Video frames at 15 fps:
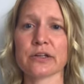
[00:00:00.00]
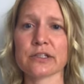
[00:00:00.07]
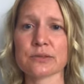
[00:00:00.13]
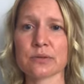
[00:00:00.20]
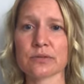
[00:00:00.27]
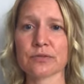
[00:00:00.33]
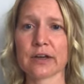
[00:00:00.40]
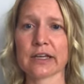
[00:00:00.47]

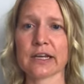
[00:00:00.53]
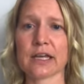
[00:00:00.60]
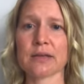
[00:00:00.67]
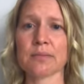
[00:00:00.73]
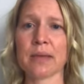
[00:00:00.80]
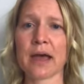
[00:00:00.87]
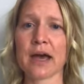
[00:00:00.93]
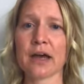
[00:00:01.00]
with finite
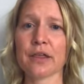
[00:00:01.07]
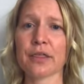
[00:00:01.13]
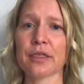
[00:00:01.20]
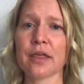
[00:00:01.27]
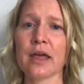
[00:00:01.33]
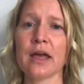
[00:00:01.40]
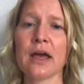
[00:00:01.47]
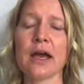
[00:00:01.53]
math,
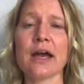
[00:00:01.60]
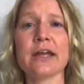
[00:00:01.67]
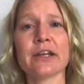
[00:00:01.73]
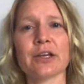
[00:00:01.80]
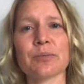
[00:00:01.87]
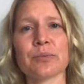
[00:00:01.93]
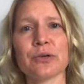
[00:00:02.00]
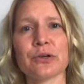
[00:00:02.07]
and a
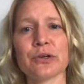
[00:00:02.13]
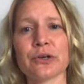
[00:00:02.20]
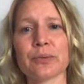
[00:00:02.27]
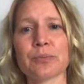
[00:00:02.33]
computer